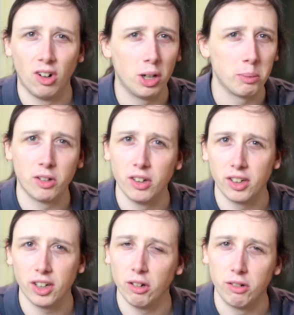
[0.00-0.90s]
oh, I'm going to
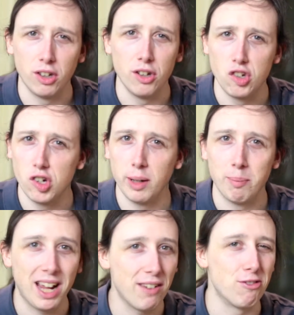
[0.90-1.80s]
go to the
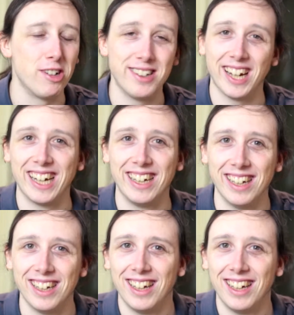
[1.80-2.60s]
gym every day.